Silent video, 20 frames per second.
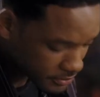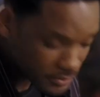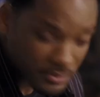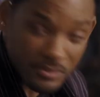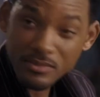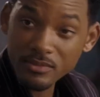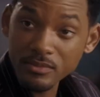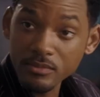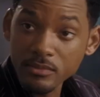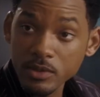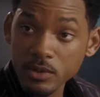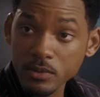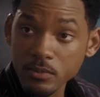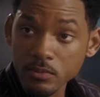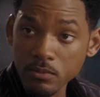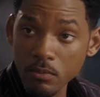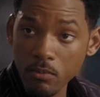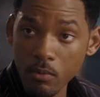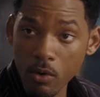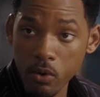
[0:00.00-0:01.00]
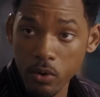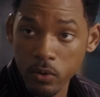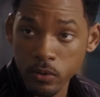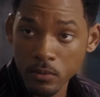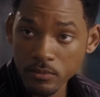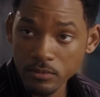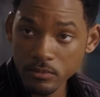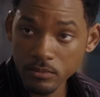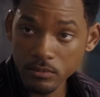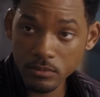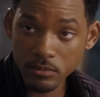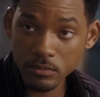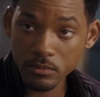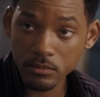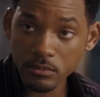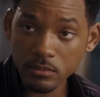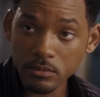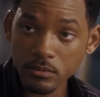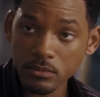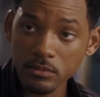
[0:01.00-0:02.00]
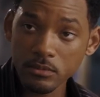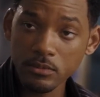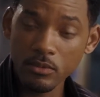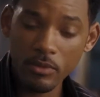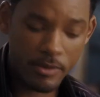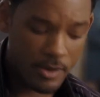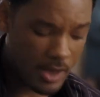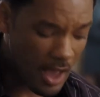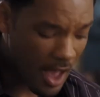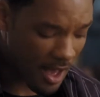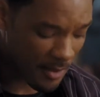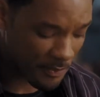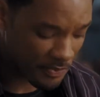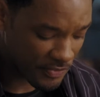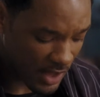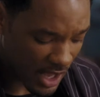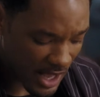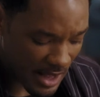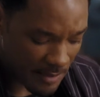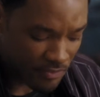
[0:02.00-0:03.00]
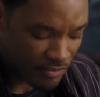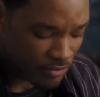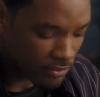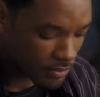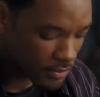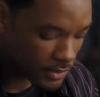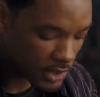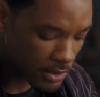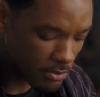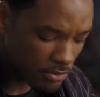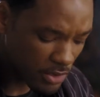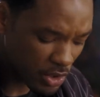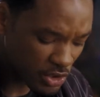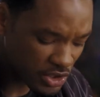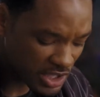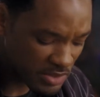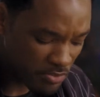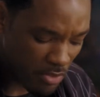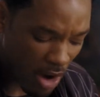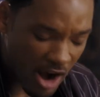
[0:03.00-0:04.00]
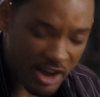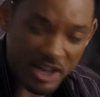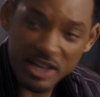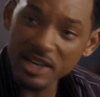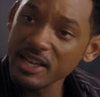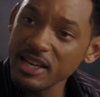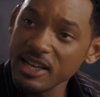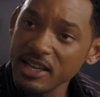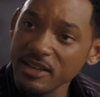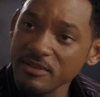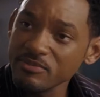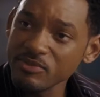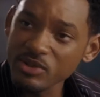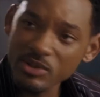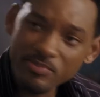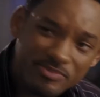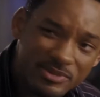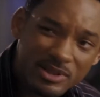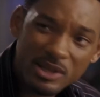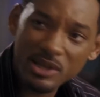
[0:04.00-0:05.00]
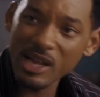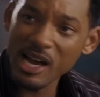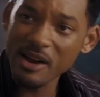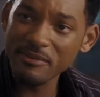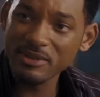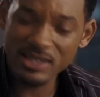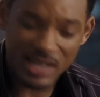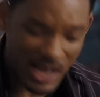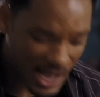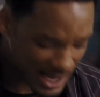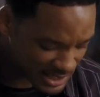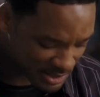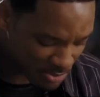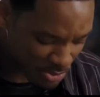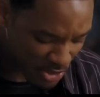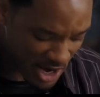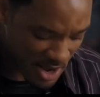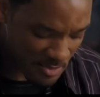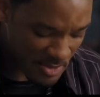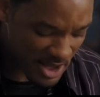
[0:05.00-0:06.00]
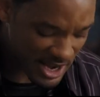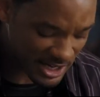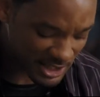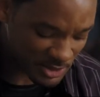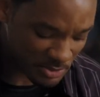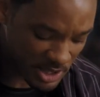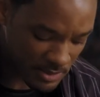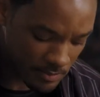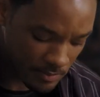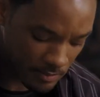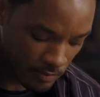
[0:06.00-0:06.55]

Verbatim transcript: you're a consultant, Hitch. Yeah, uh, mostly marketing, little advertising, brand management.